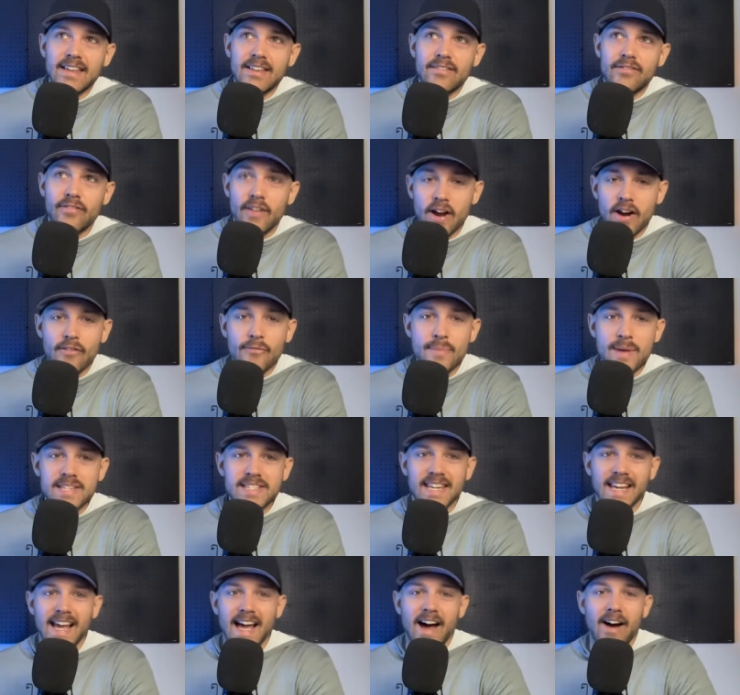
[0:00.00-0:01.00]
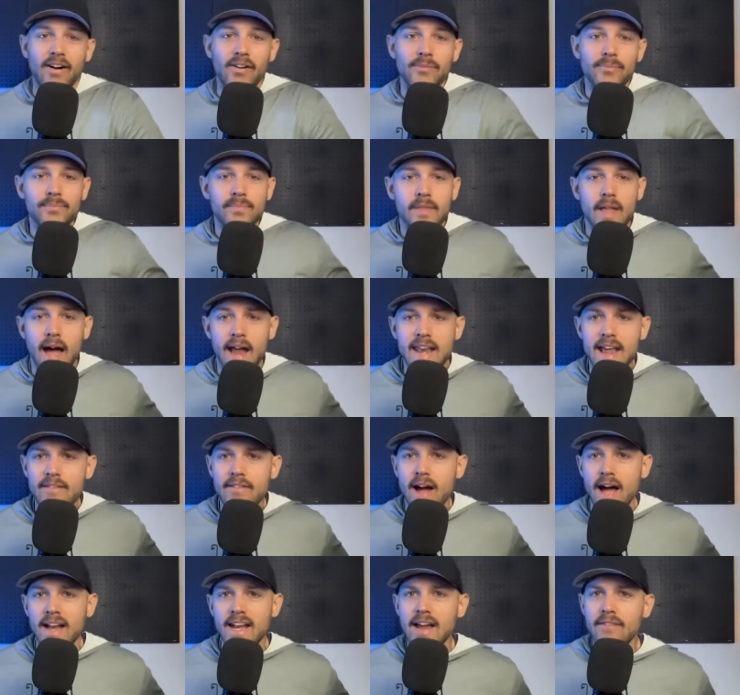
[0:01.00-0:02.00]
fear of missing out. I
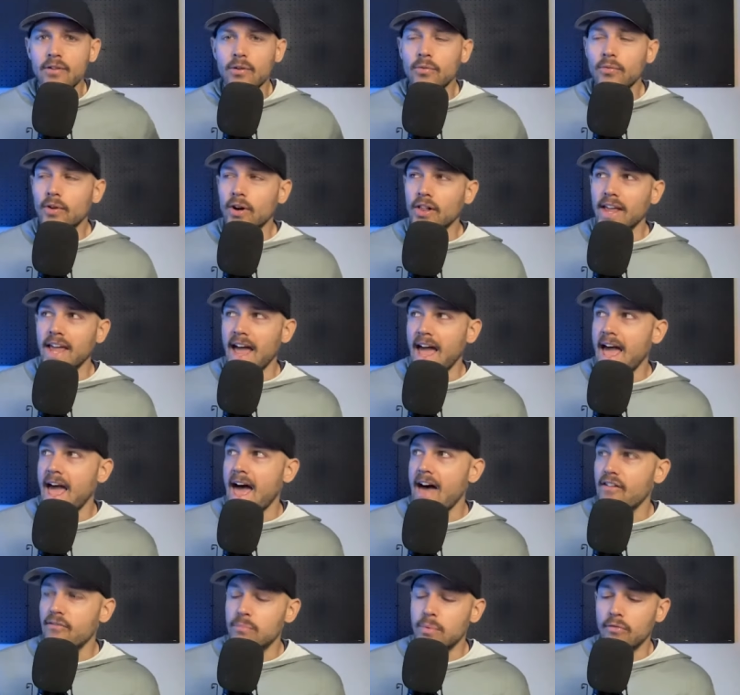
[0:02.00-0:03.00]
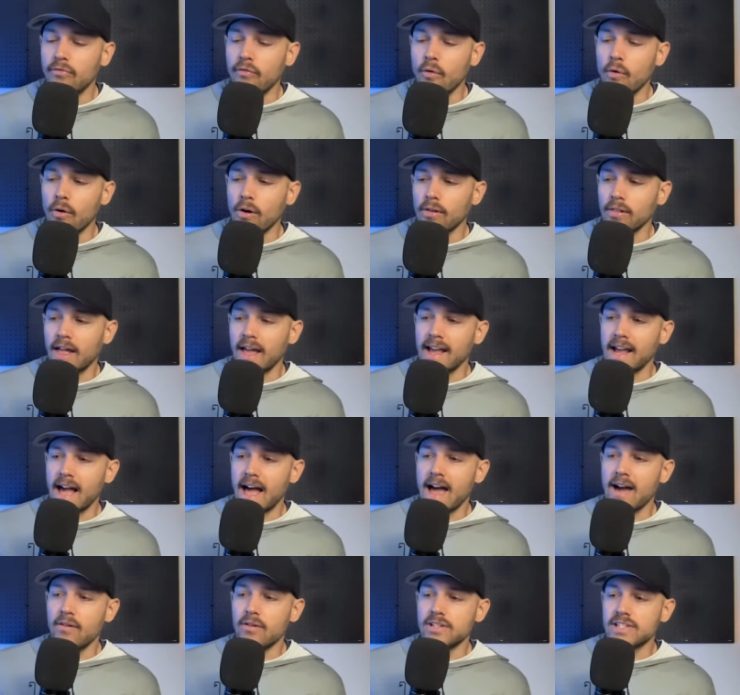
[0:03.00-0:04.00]
never, I never really have before. Like
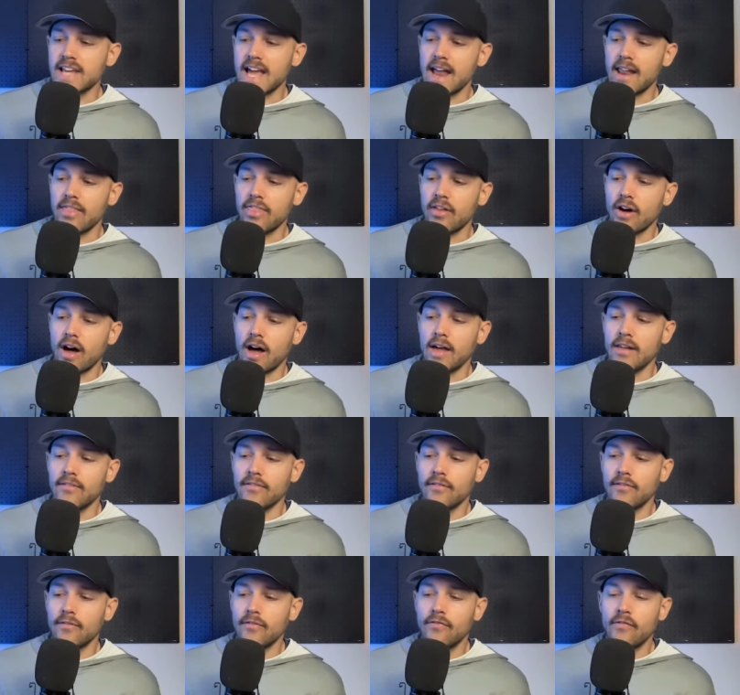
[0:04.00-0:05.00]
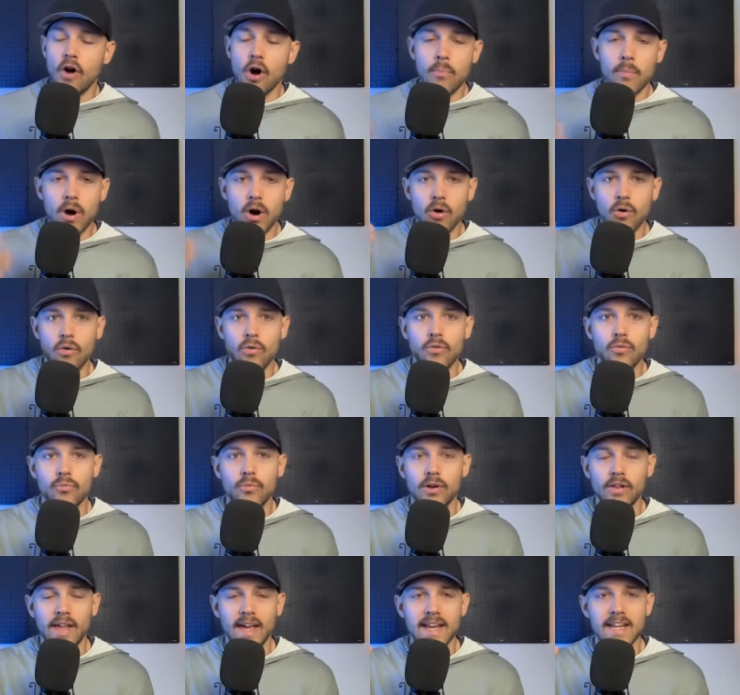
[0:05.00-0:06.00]
I always kind of thought FOMO
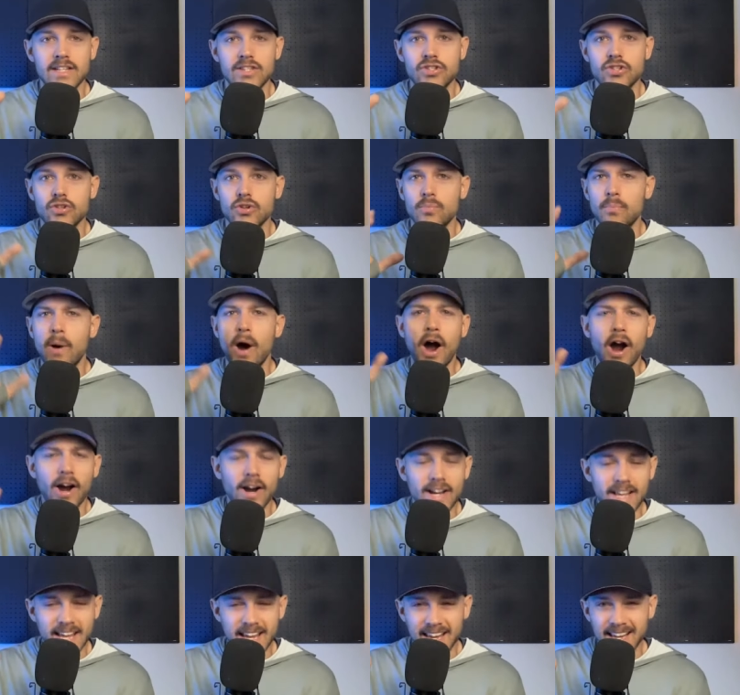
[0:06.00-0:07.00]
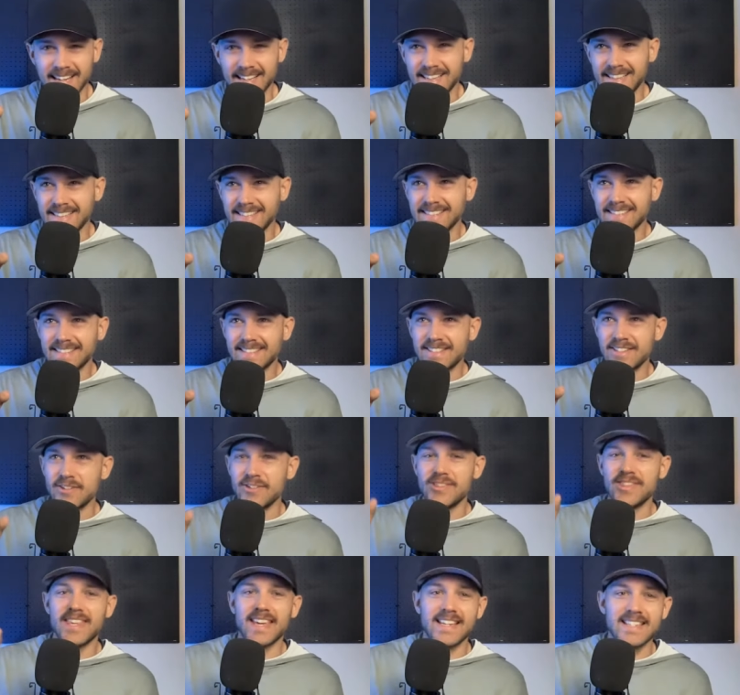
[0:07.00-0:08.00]
related to partying,
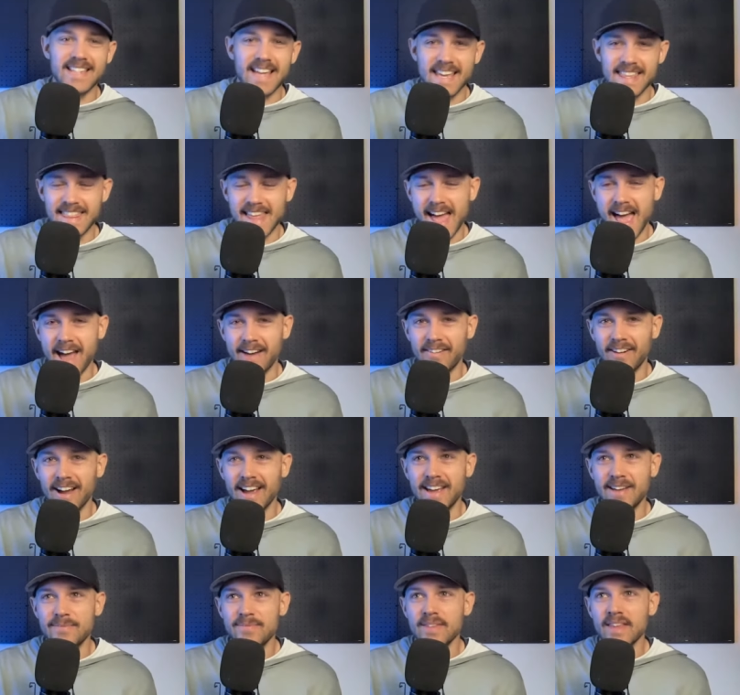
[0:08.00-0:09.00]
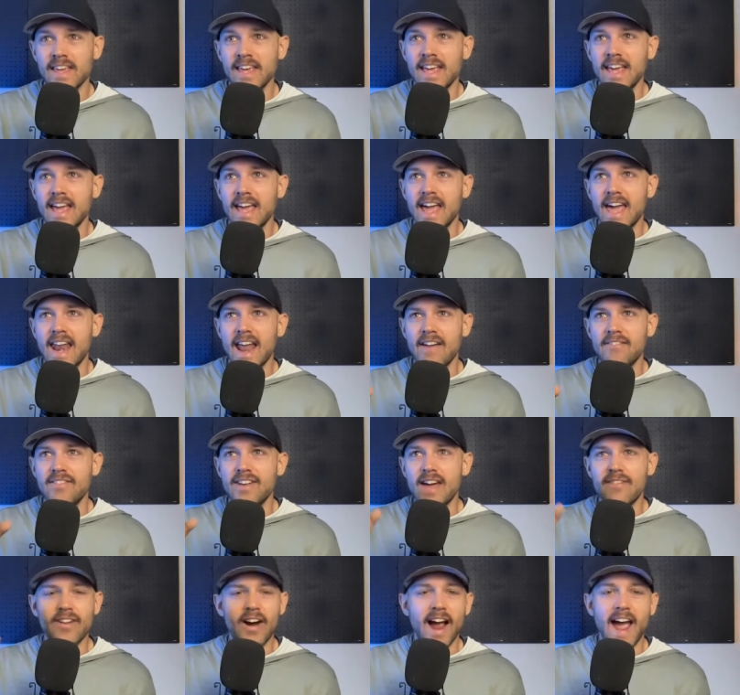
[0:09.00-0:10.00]
doing things like that, right? And I've
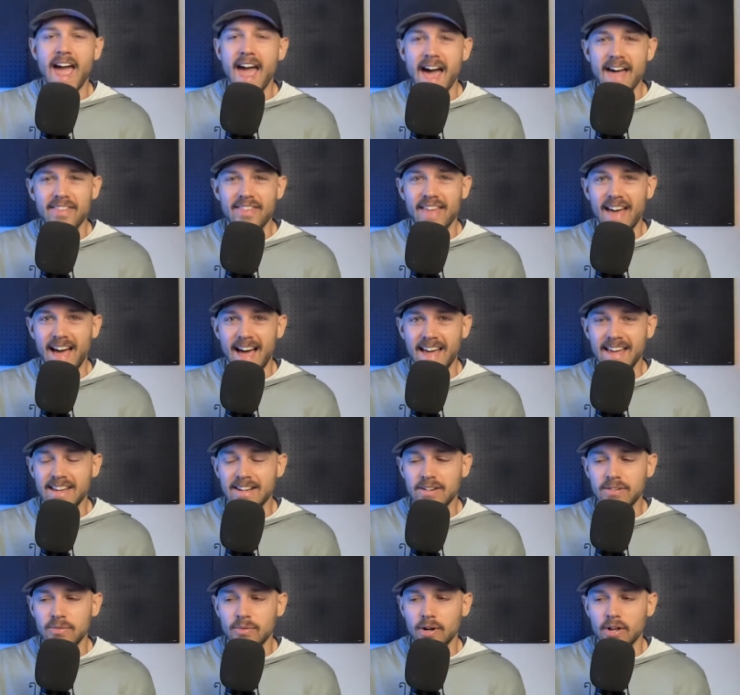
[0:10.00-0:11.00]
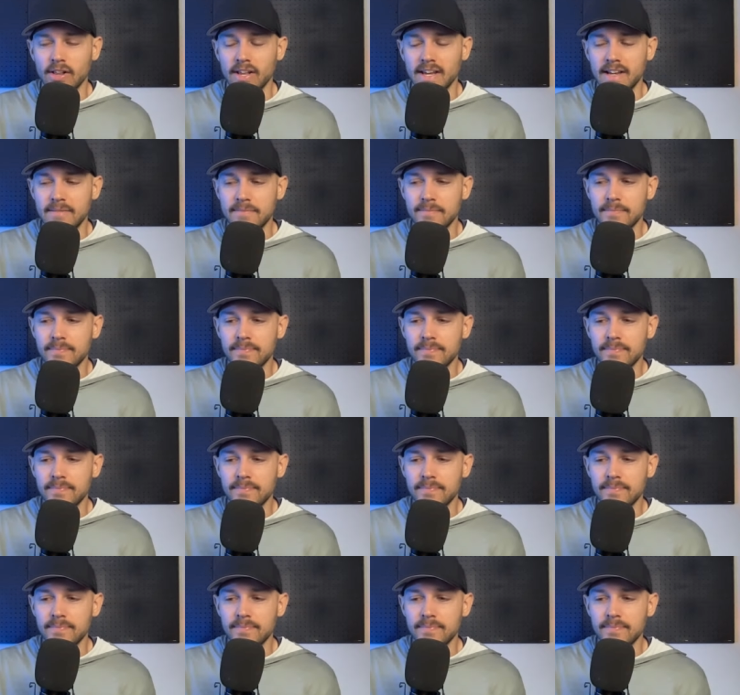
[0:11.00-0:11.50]
never had that really,